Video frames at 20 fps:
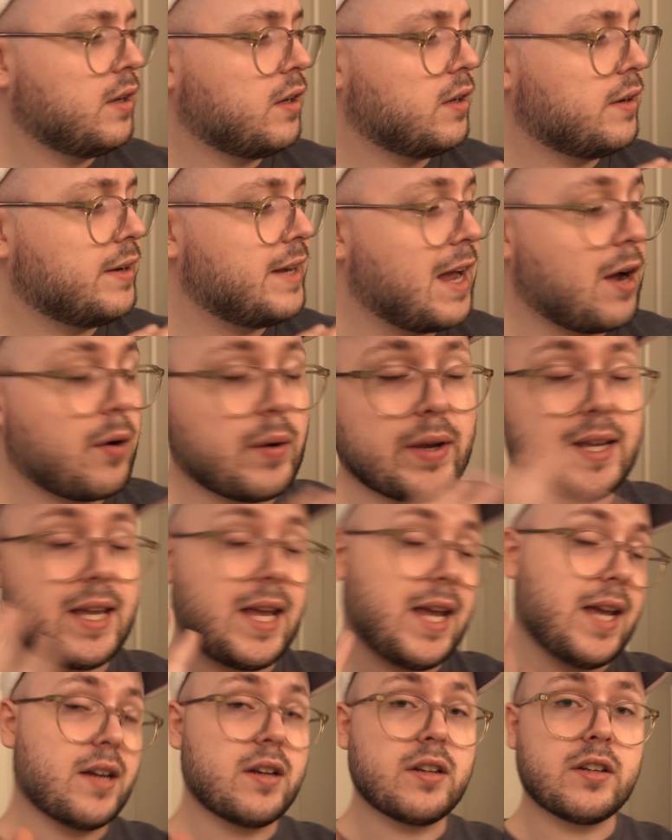Now it
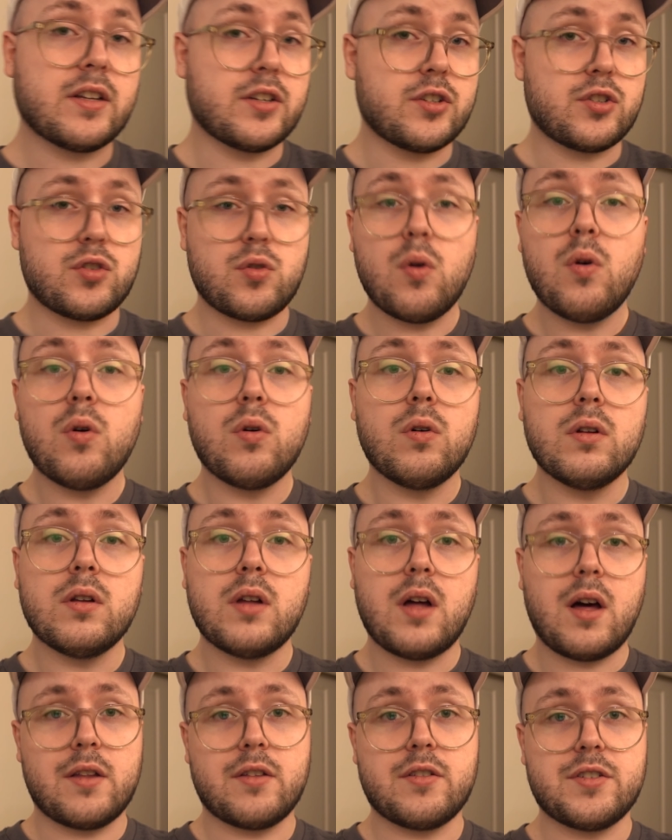can control
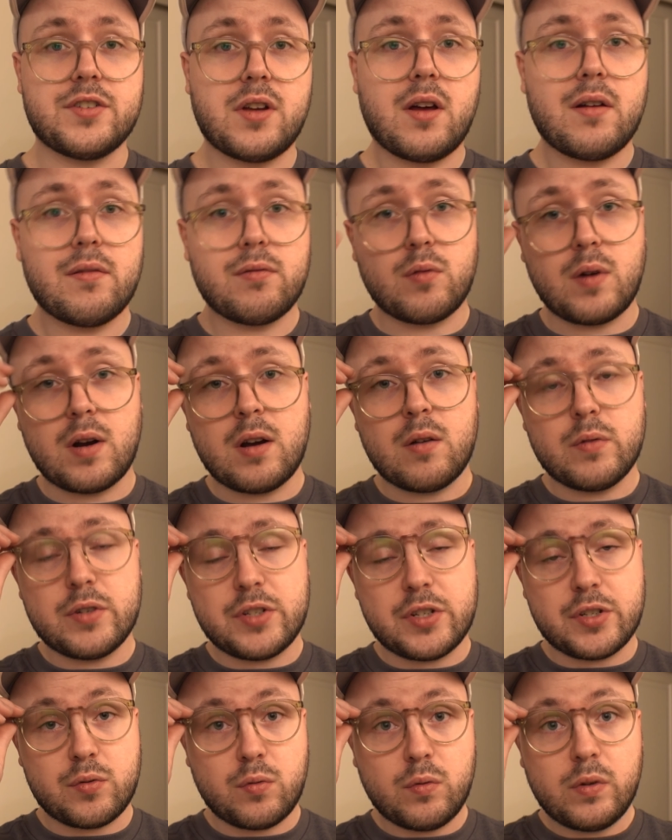other software,
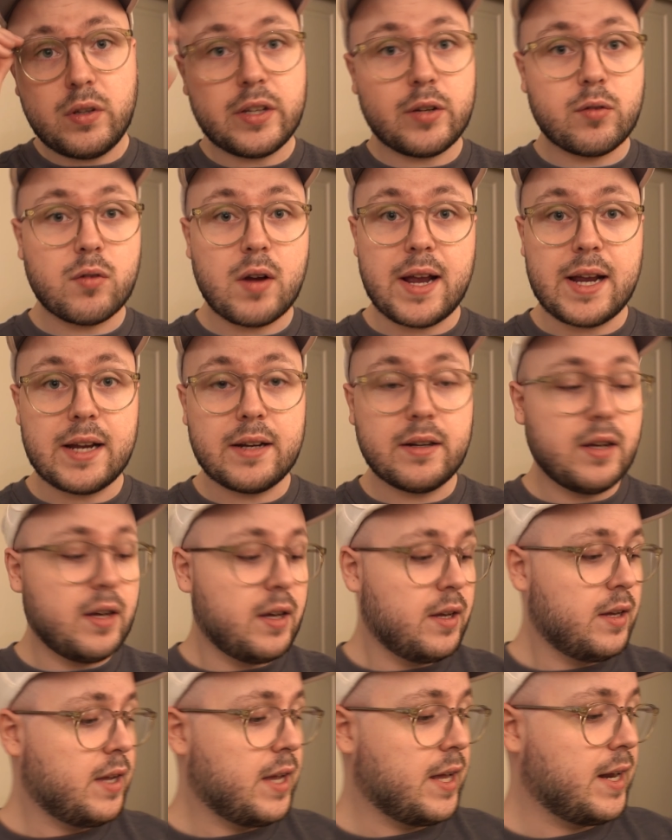which is really great.
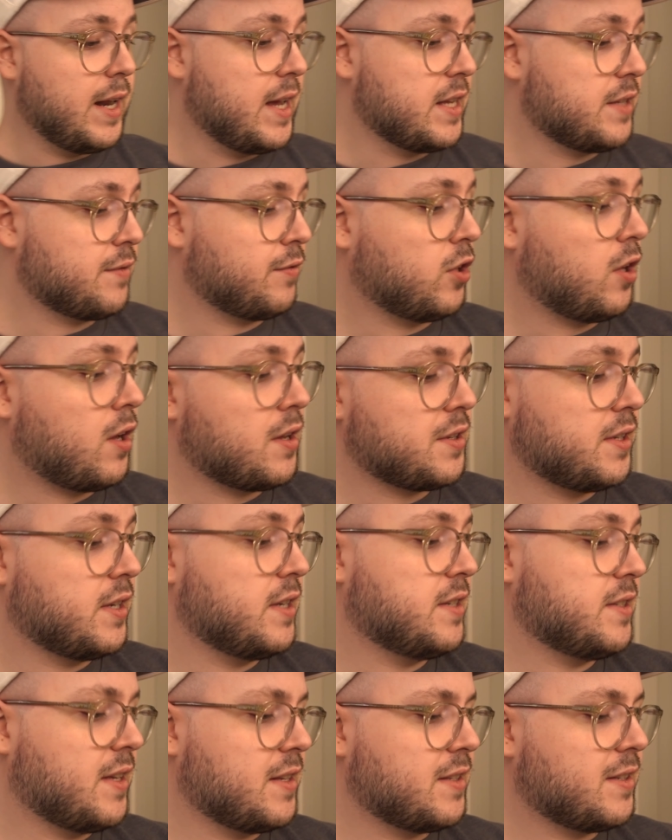And it has velocity
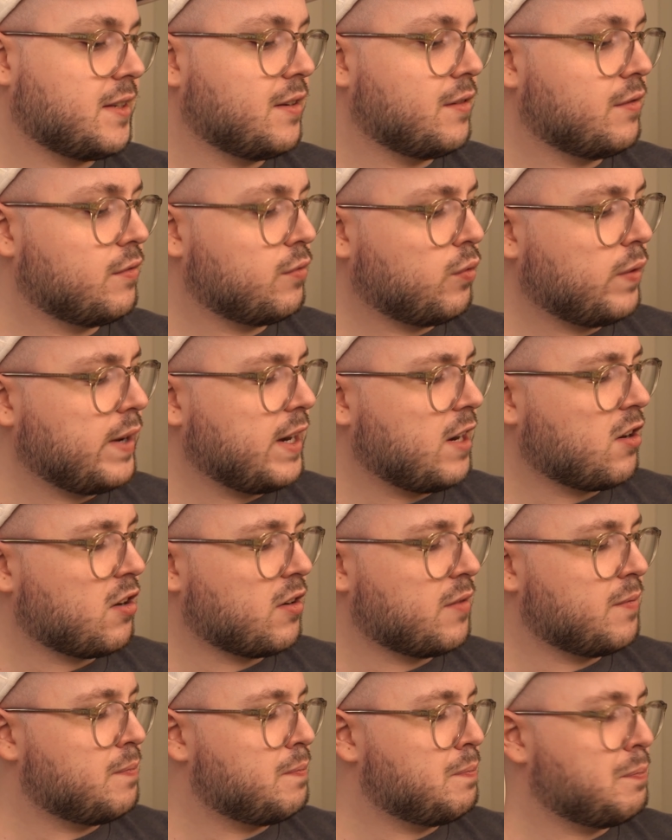sensitive
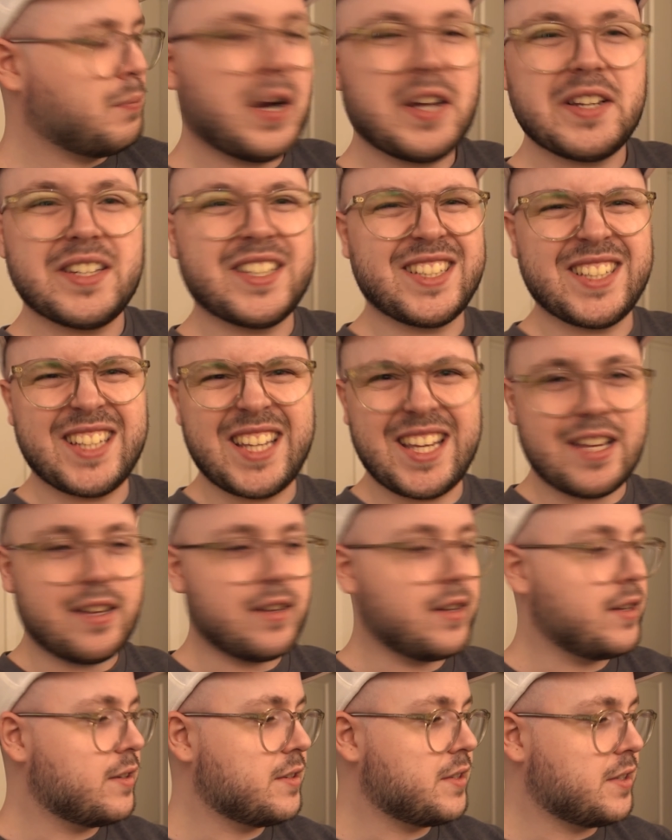weird button
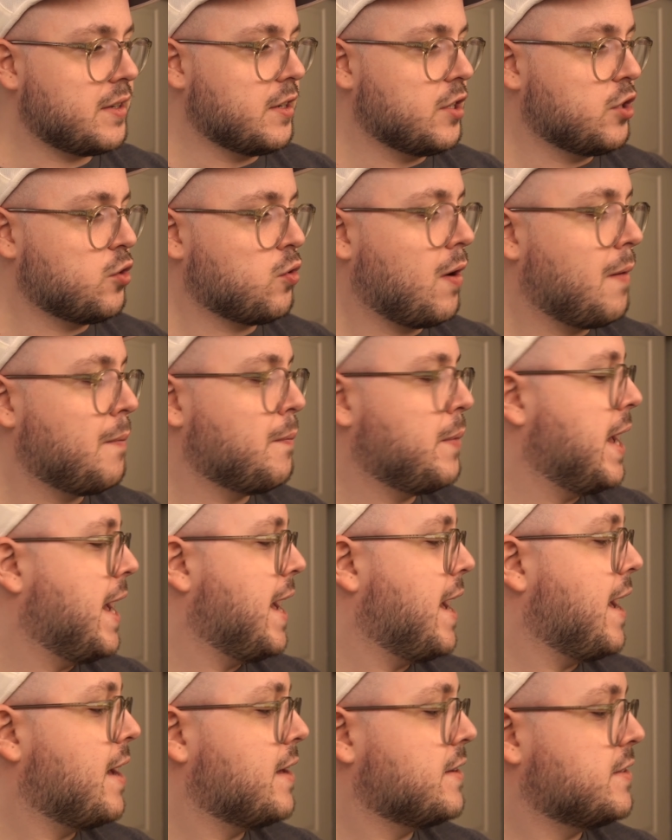keys and drum
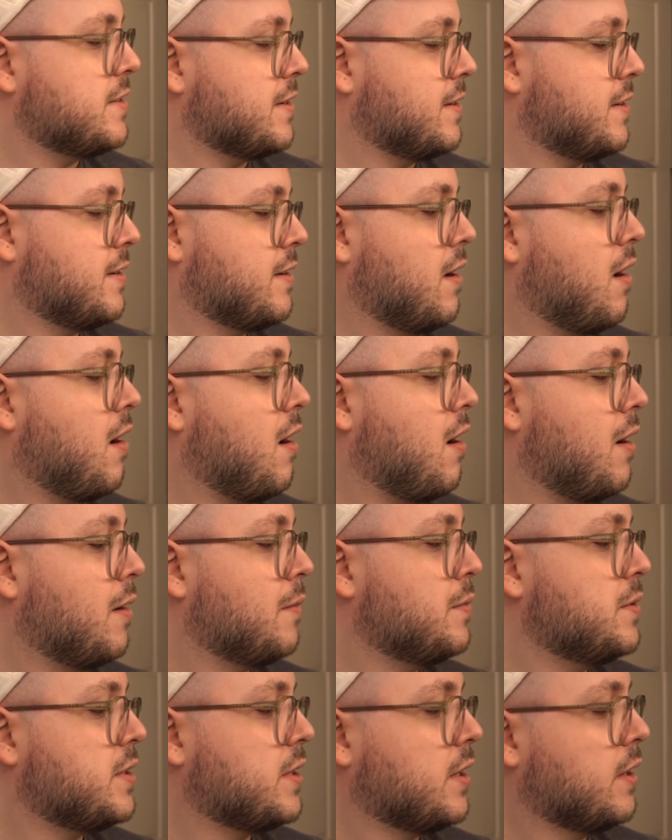pads and
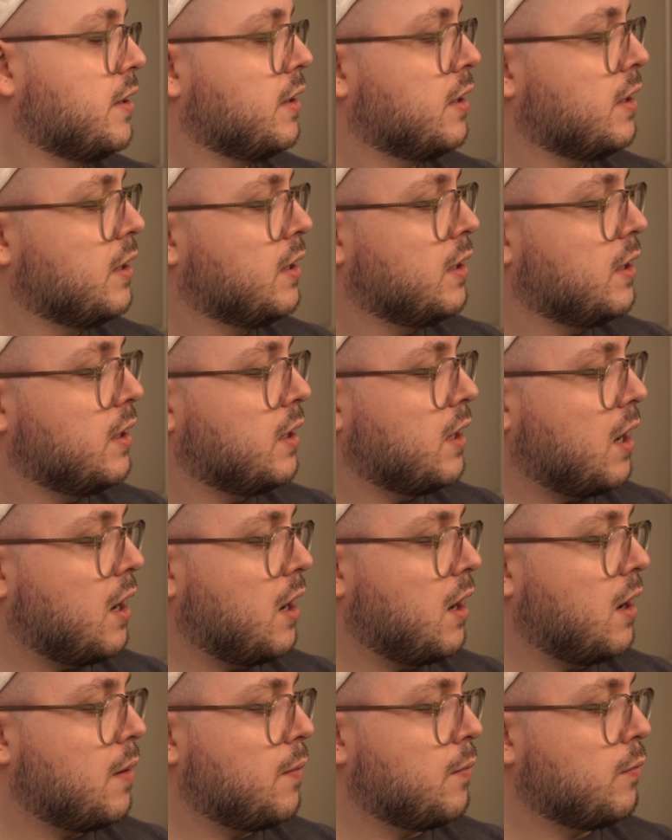knobs,
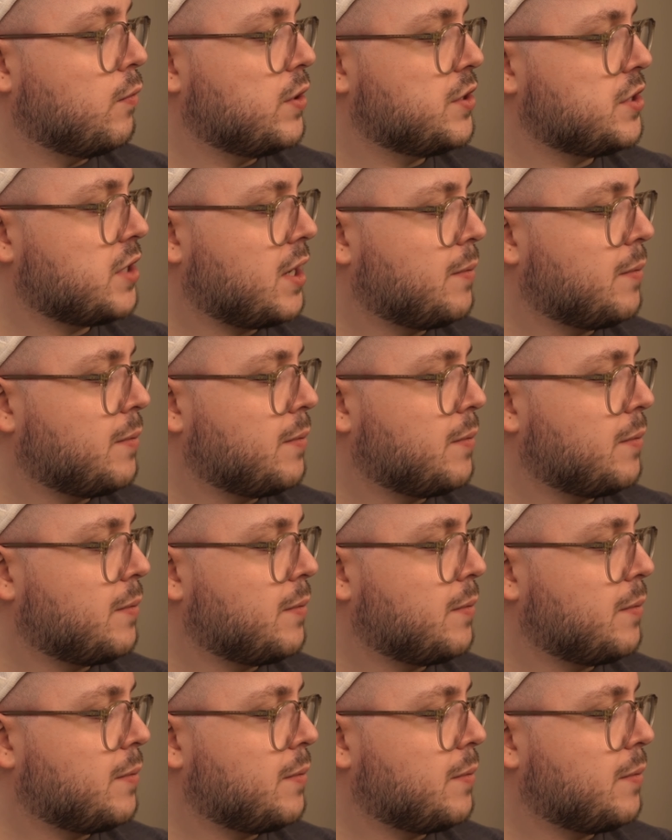which I